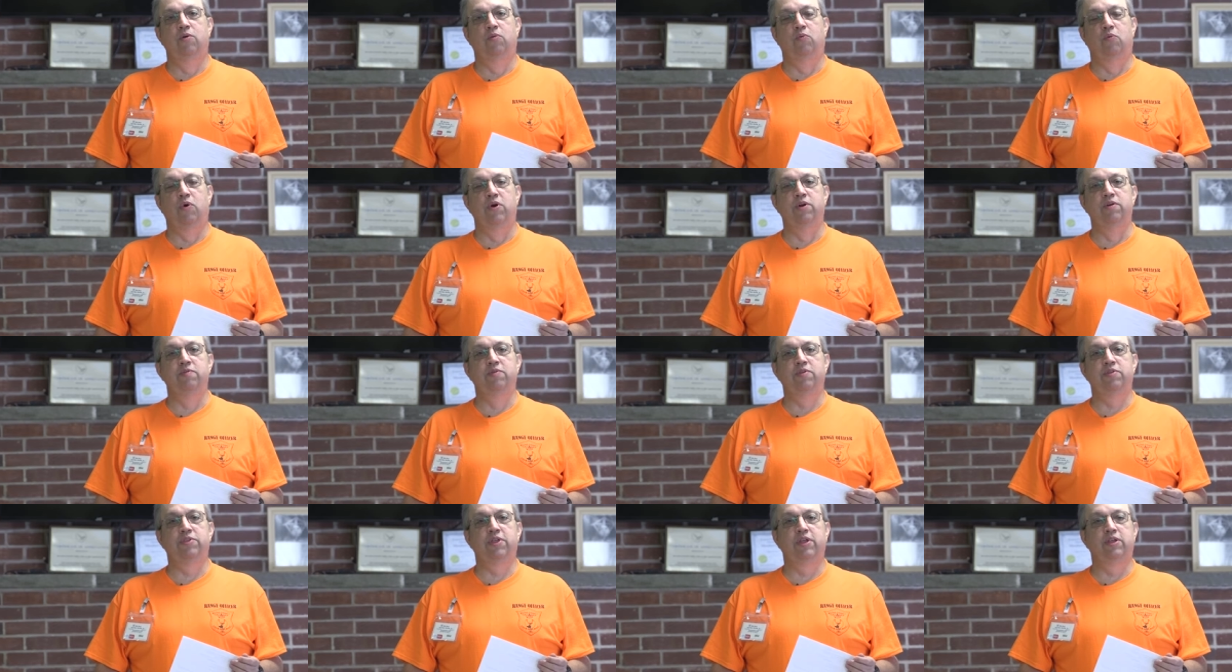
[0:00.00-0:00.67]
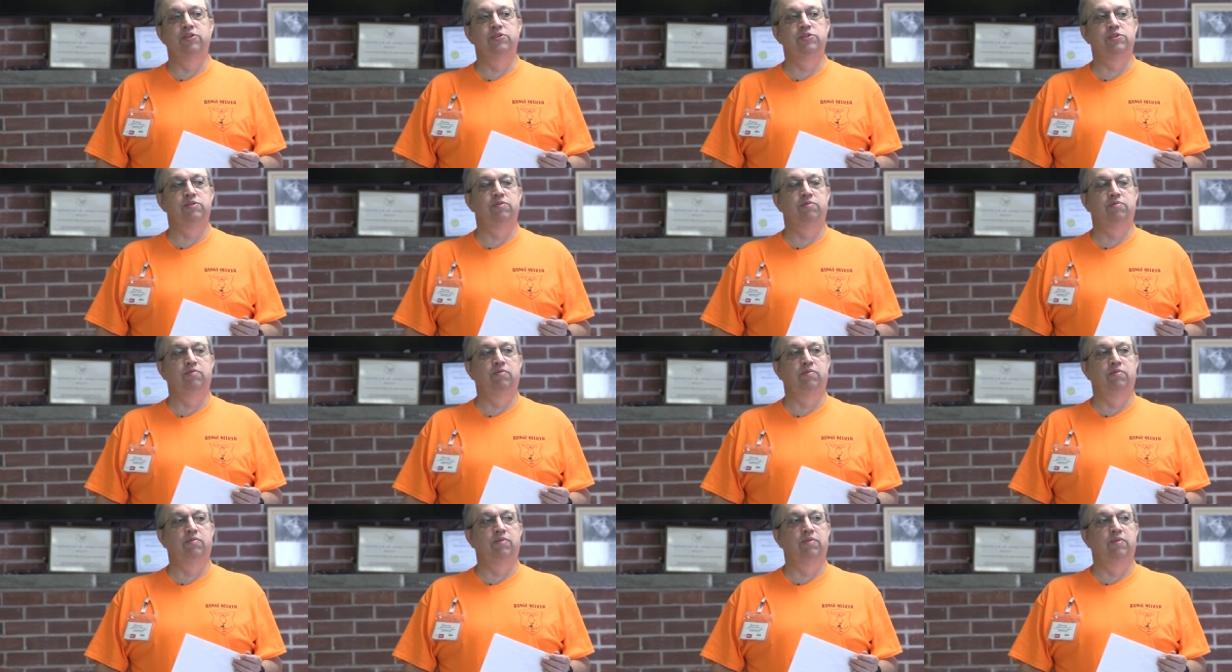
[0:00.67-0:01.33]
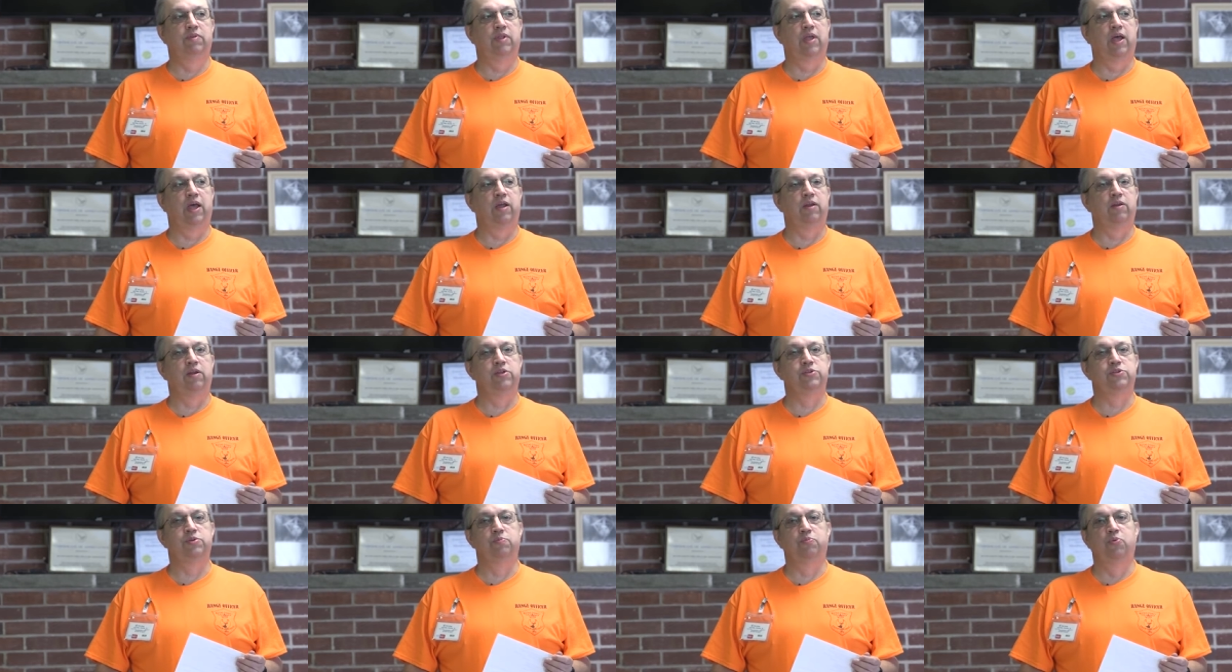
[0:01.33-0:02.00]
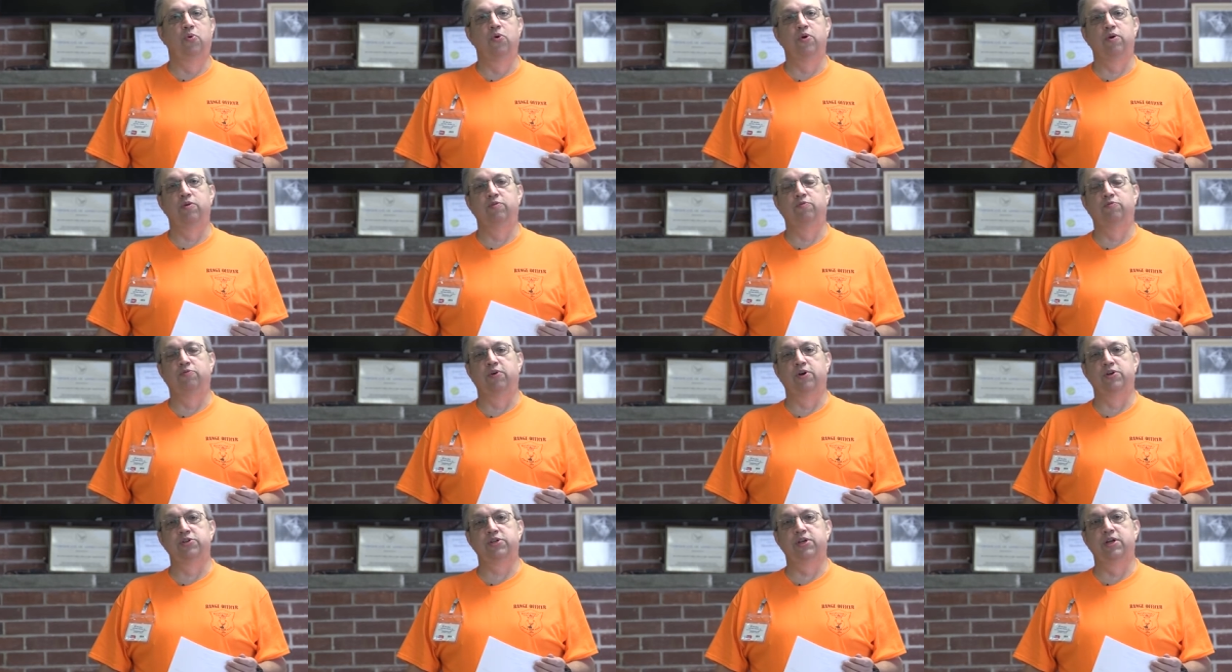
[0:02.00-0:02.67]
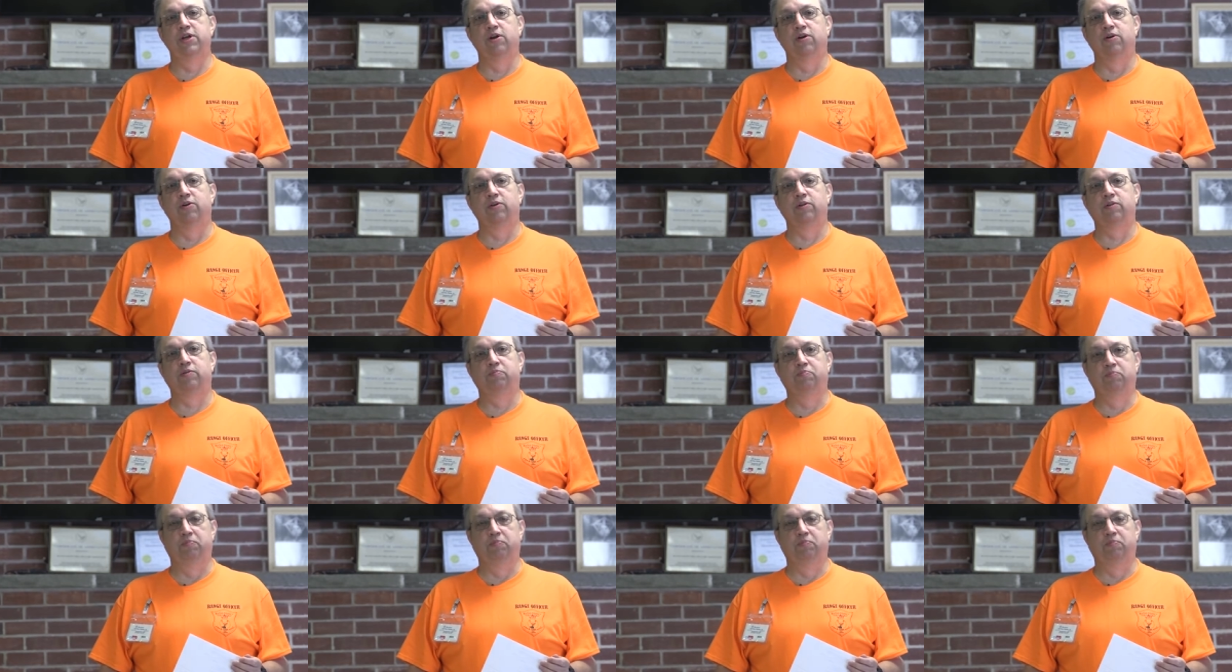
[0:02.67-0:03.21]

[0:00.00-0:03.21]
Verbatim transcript: One of the things that is important for us here,